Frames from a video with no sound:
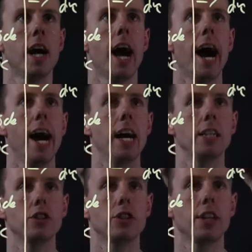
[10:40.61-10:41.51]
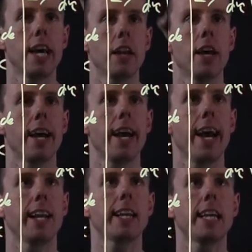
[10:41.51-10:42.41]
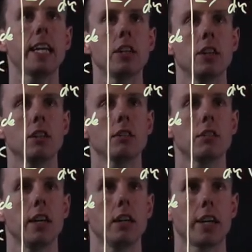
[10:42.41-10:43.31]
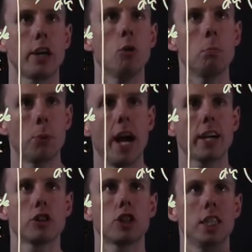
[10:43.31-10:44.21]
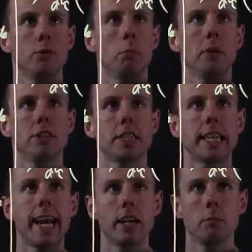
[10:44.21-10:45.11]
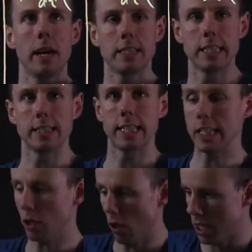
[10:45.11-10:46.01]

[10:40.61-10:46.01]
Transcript: and then in here, okay, open brackets, and then we'll put dl by dt dot